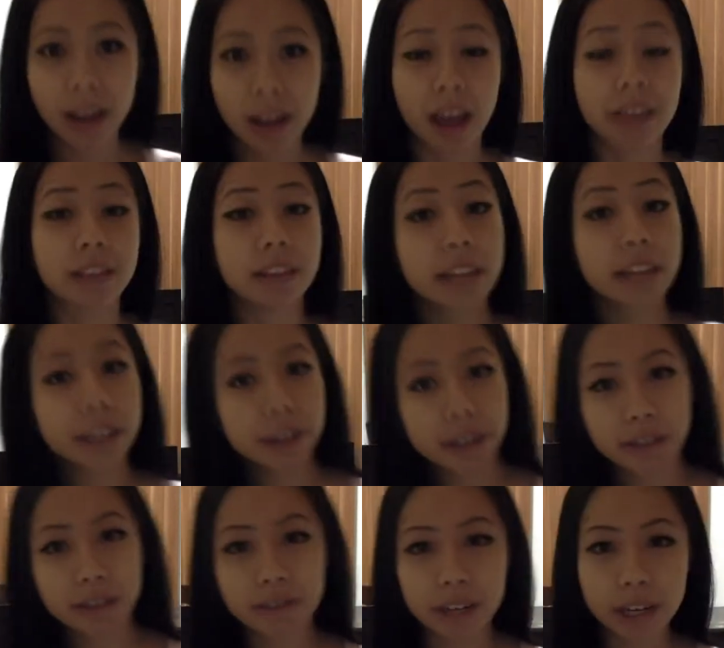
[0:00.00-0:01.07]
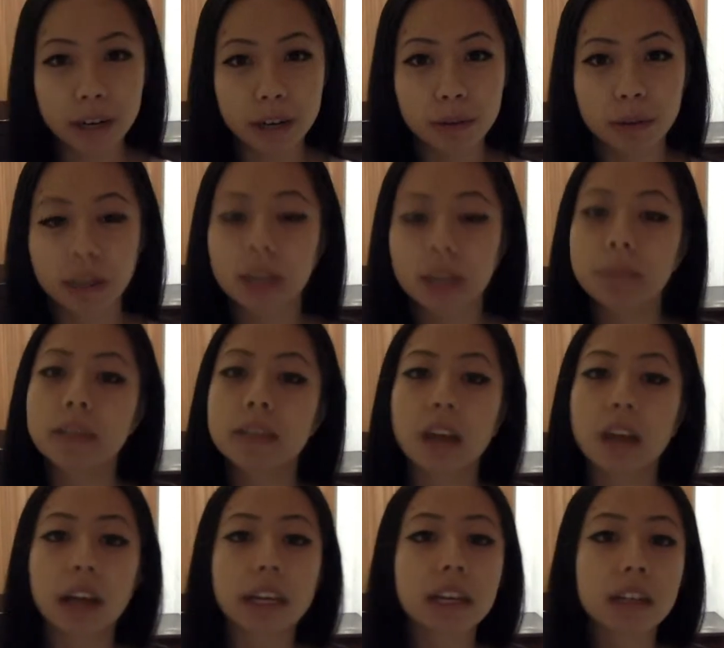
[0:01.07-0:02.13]
And then later in the video, we're going to be
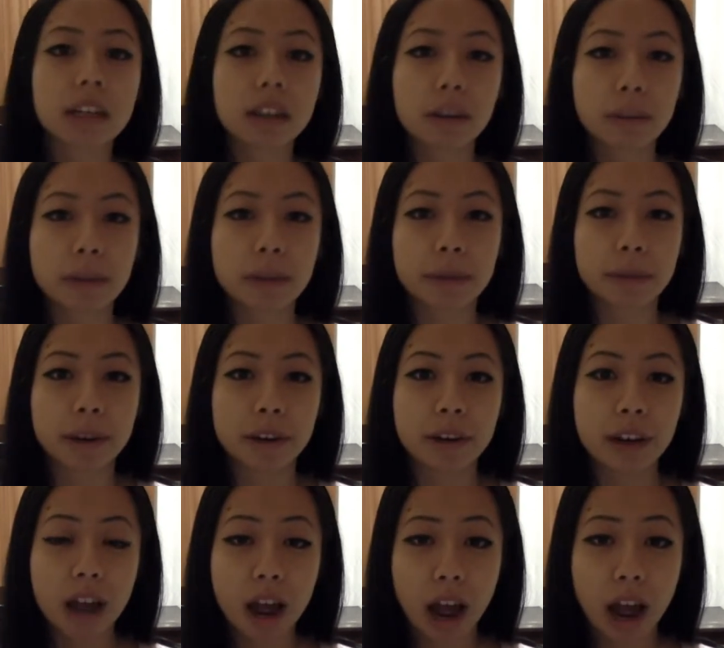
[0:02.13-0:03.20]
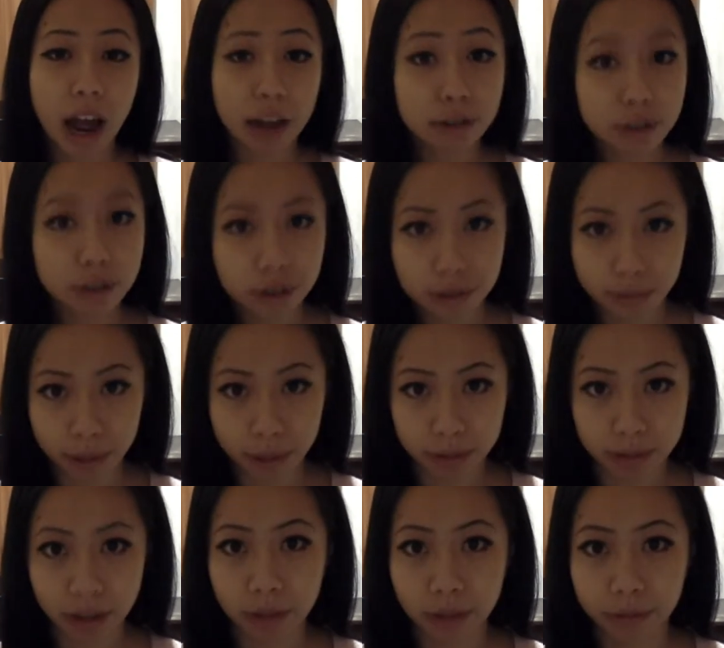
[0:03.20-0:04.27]
talking a little bit about how to use
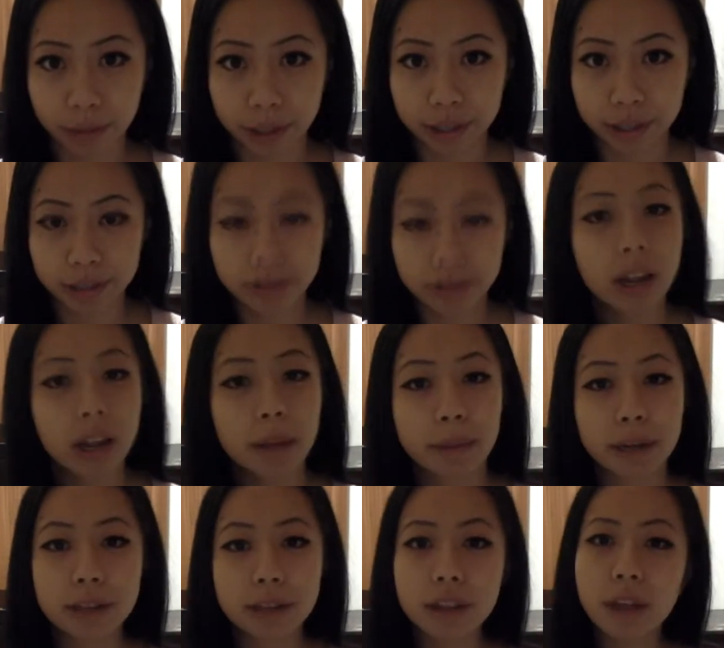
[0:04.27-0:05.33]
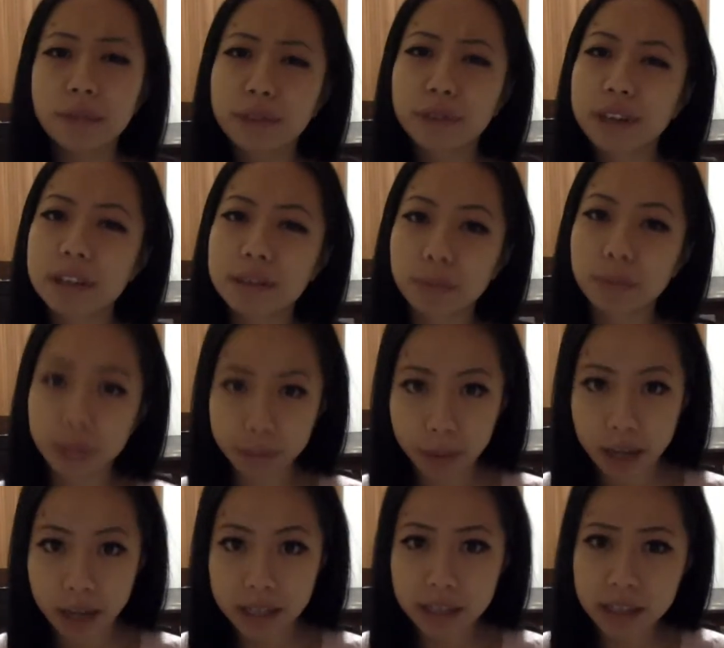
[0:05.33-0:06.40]
Microsoft Word. Microsoft Word is a word
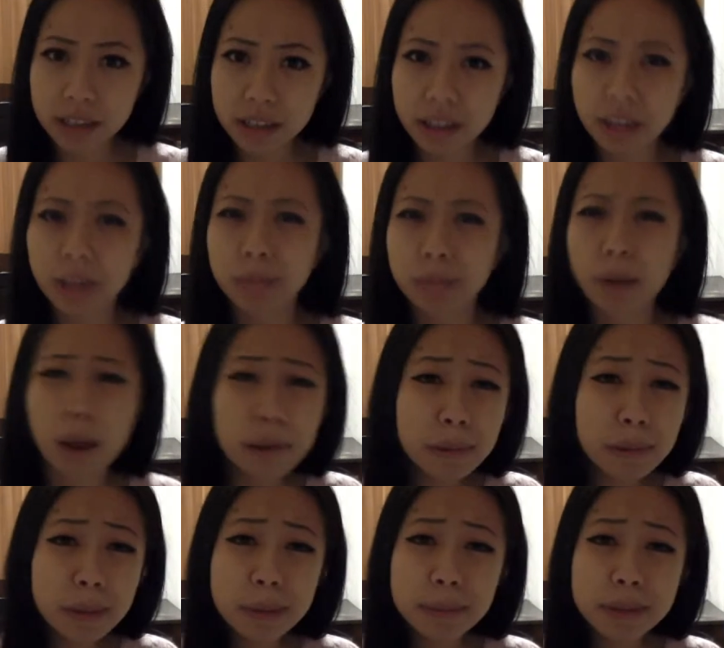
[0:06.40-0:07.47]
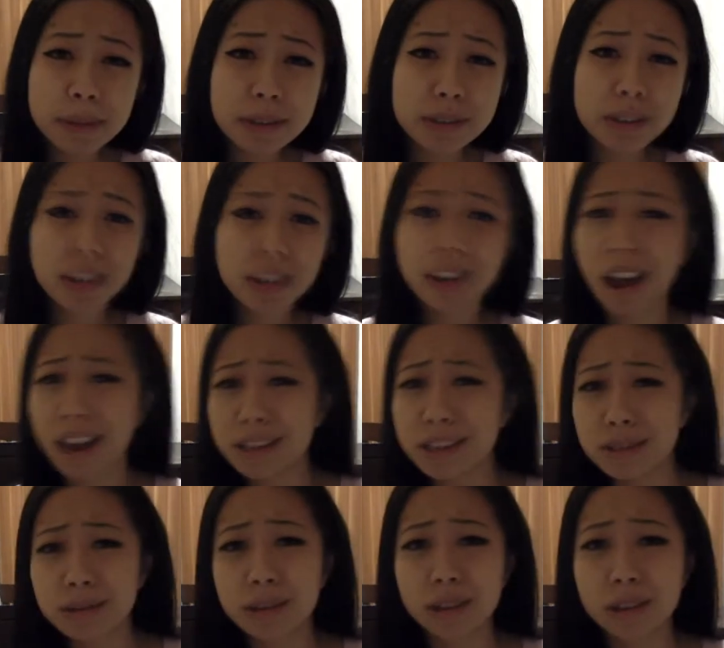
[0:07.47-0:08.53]
processor that you'll probably be using in high
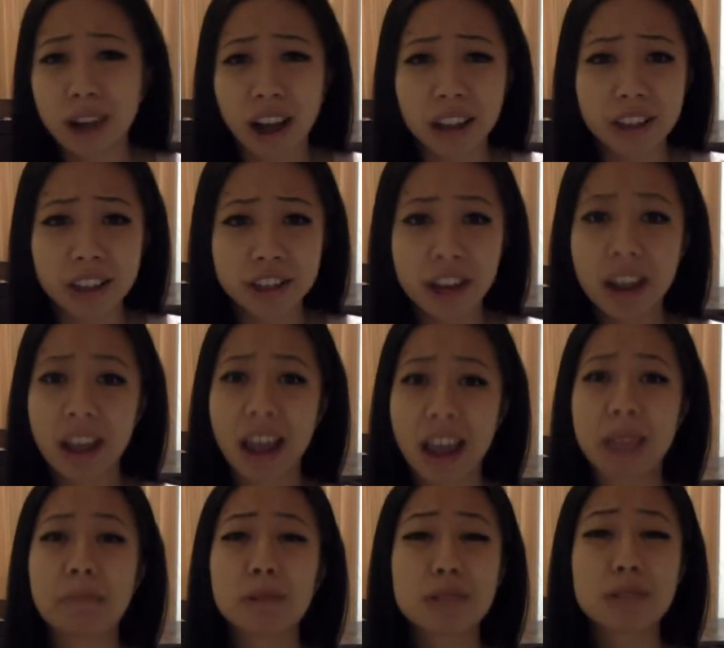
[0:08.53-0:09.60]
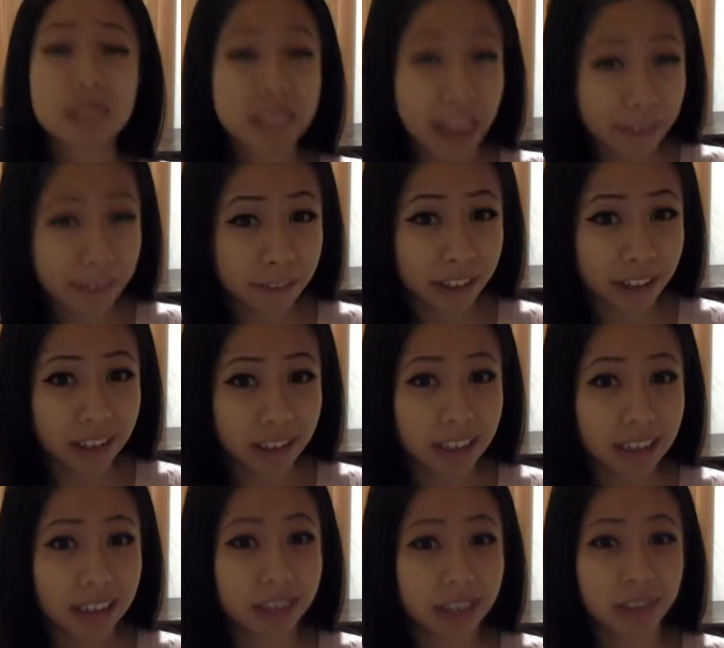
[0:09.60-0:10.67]
school, college, and most
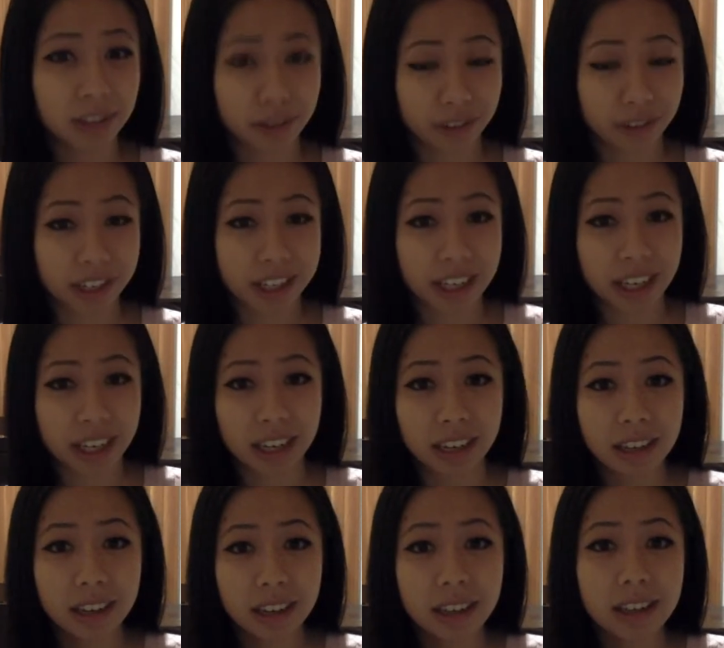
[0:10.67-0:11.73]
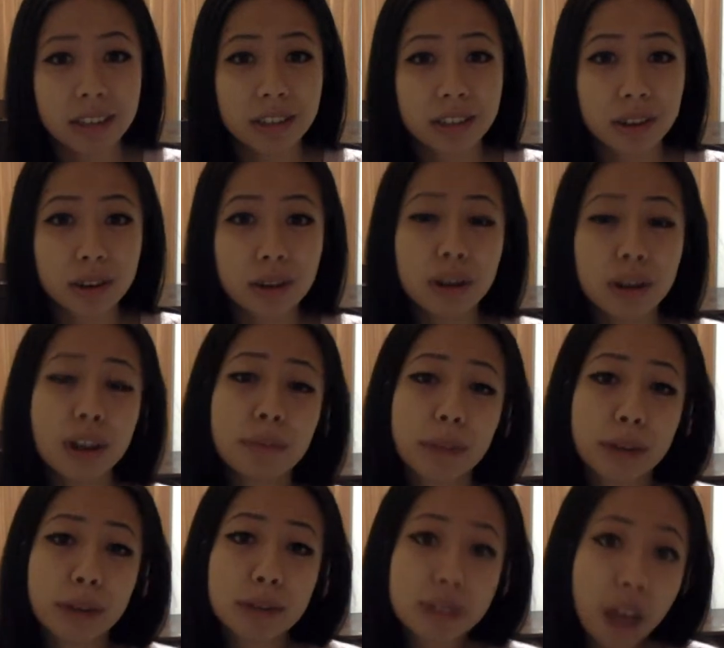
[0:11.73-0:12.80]
definitely in university. So
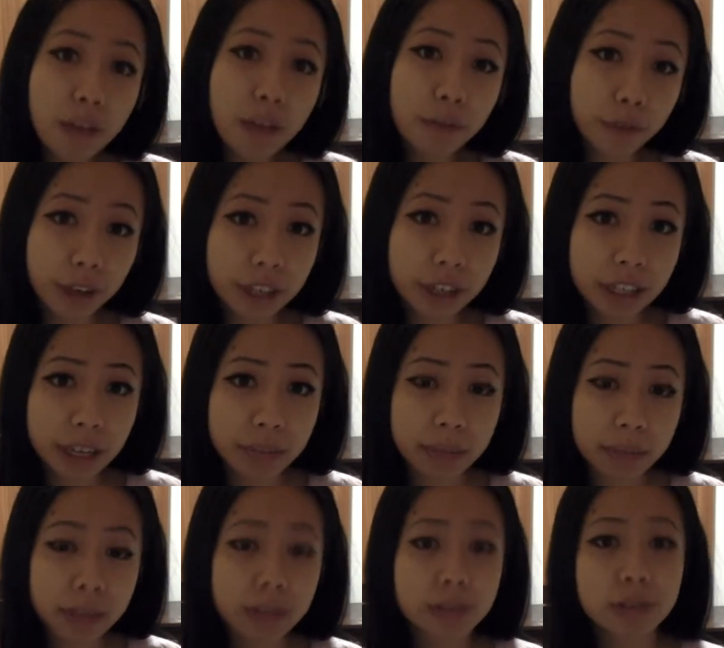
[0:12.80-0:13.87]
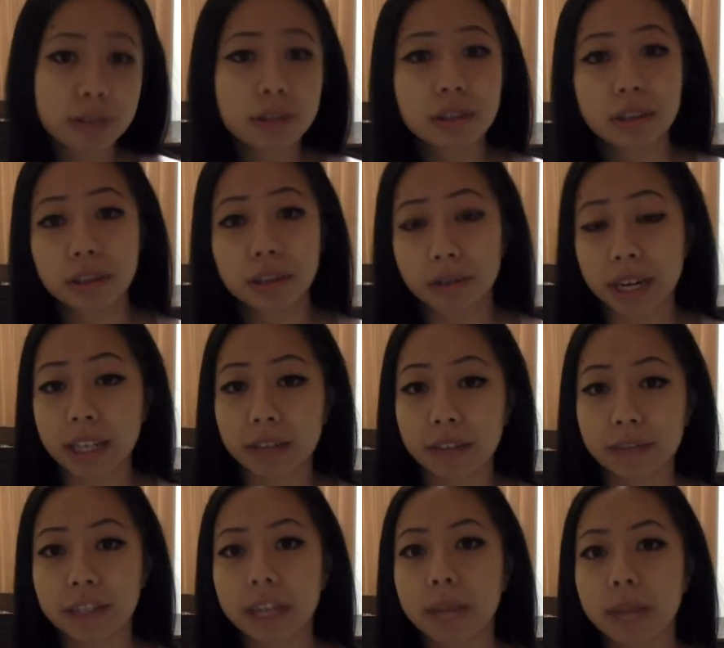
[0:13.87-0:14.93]
Microsoft Word can be used to create
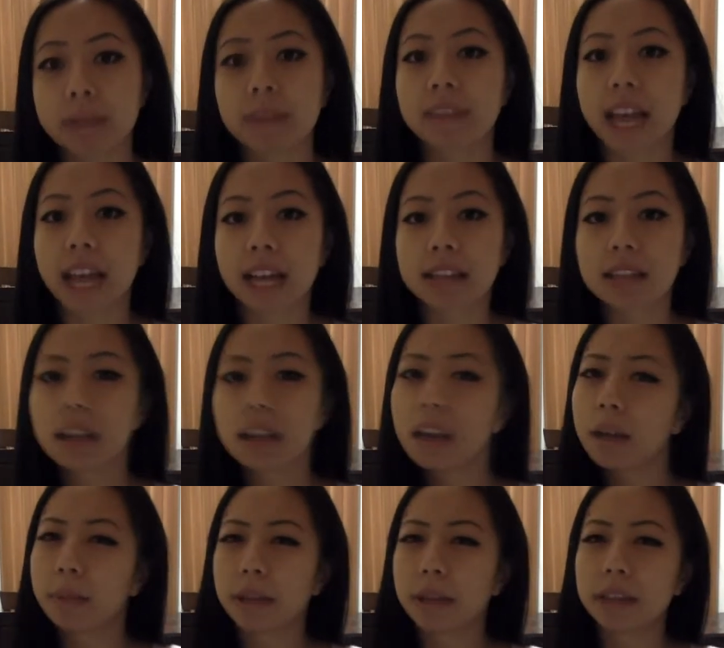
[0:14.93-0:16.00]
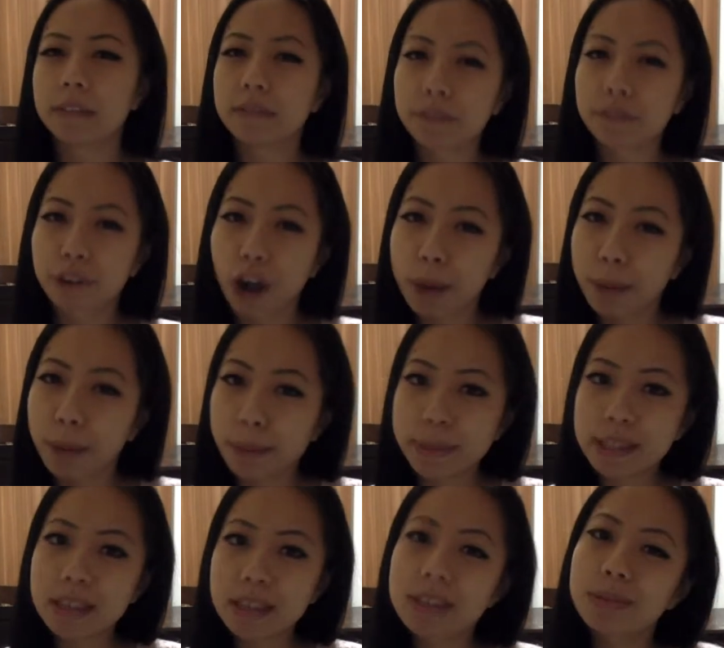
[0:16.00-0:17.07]
different types of text, but for our
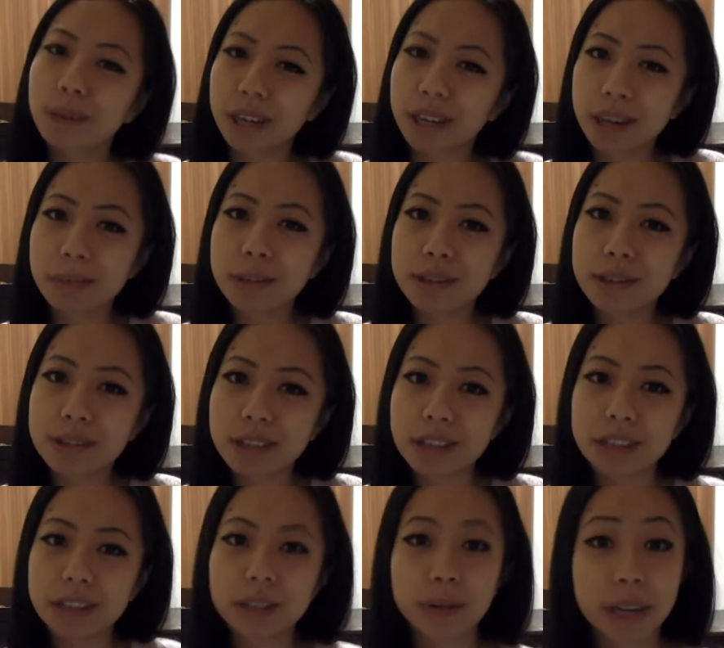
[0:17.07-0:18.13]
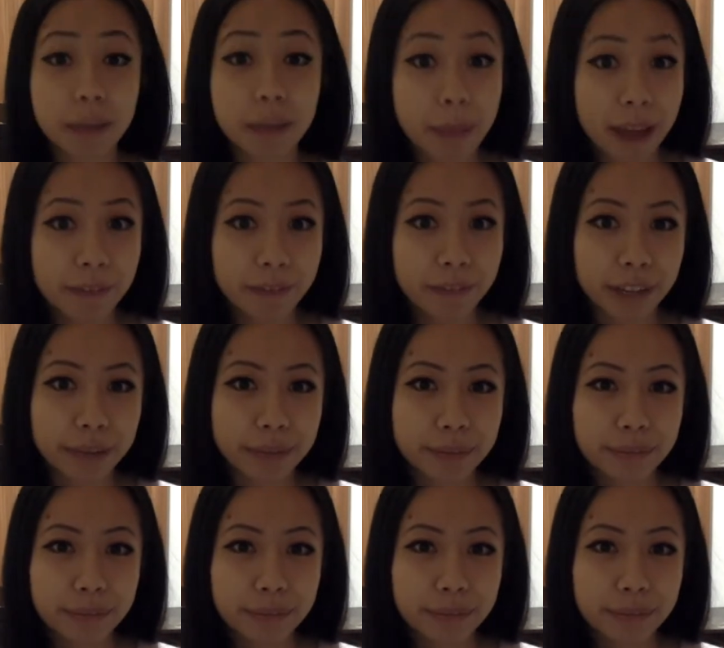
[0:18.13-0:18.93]
purposes, we're going to be using it to create a pamphlet.